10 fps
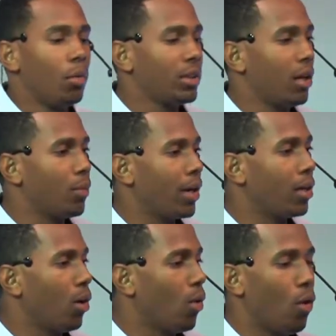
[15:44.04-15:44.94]
was getting ready
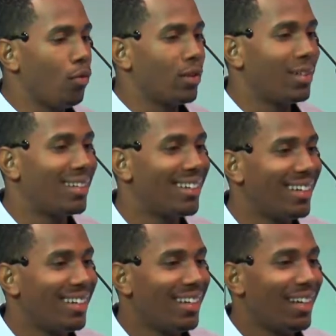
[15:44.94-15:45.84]
to go over
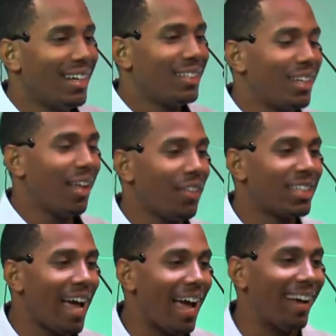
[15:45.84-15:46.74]
to the other
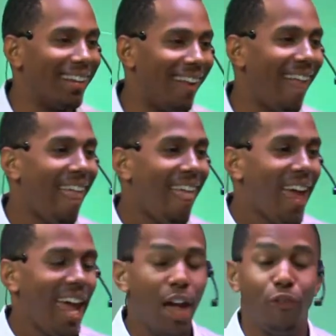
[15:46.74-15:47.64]
side.
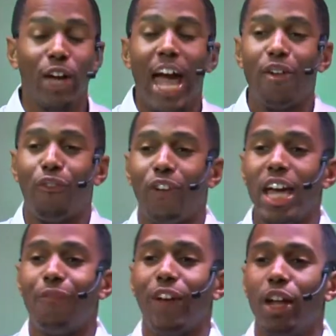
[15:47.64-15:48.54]
If you have
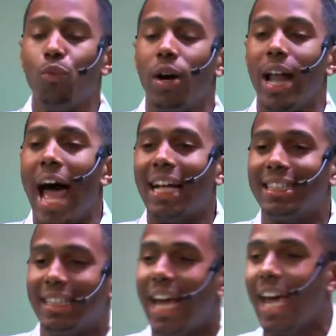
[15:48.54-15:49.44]
faith in what I
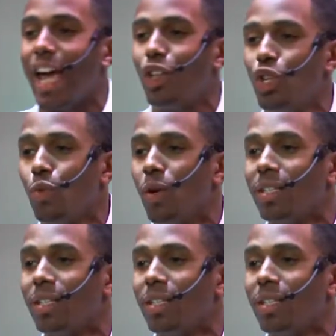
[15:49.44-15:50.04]
said, you will